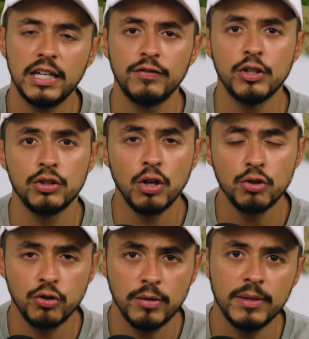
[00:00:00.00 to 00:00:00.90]
And if there's no
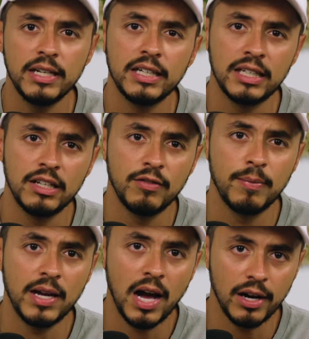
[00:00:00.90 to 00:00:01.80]
treatment, it can even
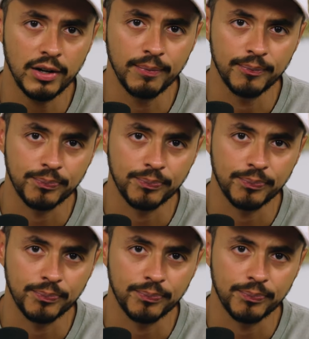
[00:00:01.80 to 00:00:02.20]
be higher.